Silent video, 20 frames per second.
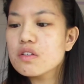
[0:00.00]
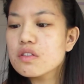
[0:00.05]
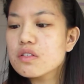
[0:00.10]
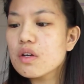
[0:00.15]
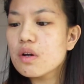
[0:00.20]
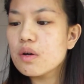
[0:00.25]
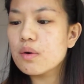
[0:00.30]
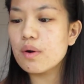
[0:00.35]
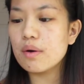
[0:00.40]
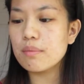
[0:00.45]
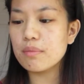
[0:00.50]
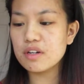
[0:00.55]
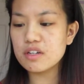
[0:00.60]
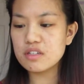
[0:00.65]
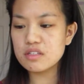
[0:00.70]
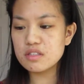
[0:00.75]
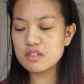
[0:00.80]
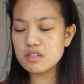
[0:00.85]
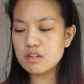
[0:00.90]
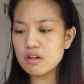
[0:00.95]
So I'm going to
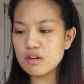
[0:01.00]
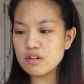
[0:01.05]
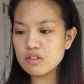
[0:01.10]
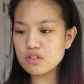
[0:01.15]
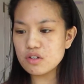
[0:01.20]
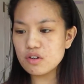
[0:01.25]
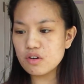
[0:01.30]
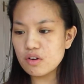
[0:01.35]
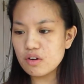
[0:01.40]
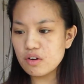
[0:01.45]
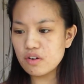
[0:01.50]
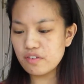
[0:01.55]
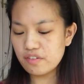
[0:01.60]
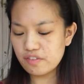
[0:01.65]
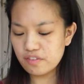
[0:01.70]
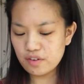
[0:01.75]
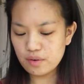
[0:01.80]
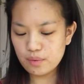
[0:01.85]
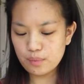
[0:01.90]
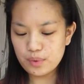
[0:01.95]
start
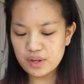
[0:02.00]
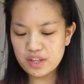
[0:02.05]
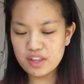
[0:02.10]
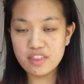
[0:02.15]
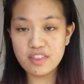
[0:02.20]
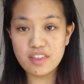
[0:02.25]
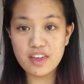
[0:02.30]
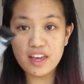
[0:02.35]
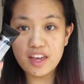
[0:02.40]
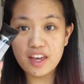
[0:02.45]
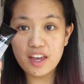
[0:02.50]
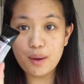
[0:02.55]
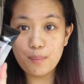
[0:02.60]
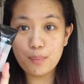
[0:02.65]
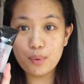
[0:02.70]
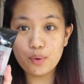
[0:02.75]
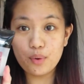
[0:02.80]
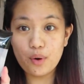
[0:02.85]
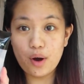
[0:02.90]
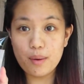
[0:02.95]
off with a
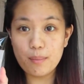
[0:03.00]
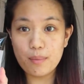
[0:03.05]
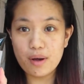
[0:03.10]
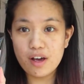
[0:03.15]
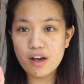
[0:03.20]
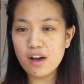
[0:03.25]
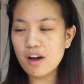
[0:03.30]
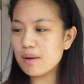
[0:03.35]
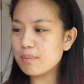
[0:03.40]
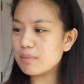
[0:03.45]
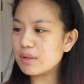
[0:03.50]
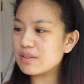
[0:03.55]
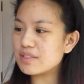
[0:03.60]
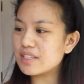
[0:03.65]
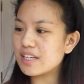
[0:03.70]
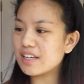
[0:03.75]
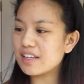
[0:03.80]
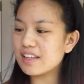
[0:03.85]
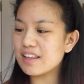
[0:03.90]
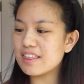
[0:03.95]
primer. I'm
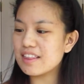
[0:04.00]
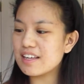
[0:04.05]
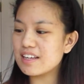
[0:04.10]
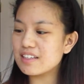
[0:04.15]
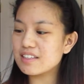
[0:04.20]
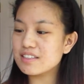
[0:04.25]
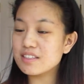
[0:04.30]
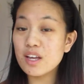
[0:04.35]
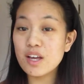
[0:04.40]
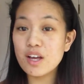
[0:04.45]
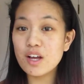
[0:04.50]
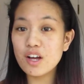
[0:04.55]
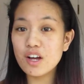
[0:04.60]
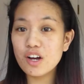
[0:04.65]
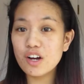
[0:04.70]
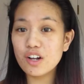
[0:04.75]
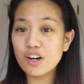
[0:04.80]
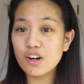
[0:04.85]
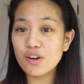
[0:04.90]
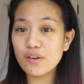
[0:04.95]
using this
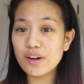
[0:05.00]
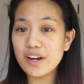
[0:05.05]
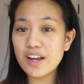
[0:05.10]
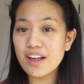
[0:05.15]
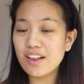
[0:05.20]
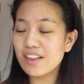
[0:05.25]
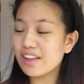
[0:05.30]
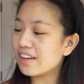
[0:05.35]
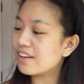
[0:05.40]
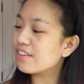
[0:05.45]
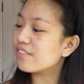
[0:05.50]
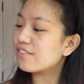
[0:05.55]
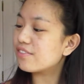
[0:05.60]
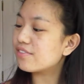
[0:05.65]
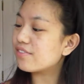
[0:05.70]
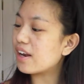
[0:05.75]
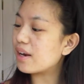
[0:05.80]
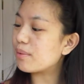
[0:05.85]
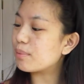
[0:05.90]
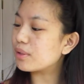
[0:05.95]
L'Oreal
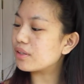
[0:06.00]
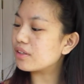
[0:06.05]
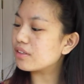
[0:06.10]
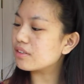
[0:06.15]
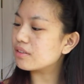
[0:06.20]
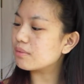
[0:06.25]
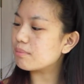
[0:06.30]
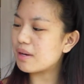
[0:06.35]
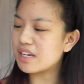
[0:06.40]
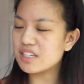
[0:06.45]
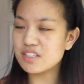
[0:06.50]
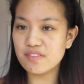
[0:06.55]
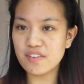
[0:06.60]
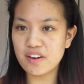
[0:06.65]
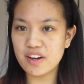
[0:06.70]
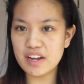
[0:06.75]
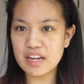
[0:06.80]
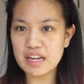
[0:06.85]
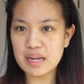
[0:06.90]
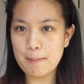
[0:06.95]
Infallible
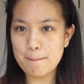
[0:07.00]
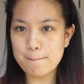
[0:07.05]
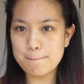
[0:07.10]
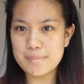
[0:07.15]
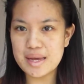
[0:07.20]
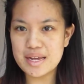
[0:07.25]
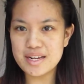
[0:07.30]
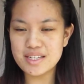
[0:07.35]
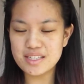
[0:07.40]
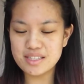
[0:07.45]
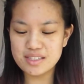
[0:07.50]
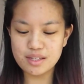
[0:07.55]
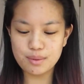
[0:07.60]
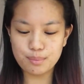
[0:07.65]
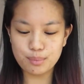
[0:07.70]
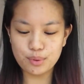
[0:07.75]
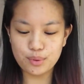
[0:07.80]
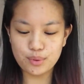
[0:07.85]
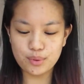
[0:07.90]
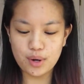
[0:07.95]
Mattifying Base
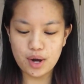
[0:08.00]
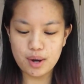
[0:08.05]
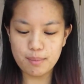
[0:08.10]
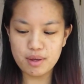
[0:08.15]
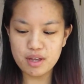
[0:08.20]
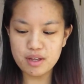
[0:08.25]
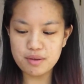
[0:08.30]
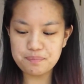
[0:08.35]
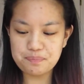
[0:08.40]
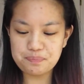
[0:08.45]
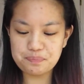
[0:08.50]
Primer.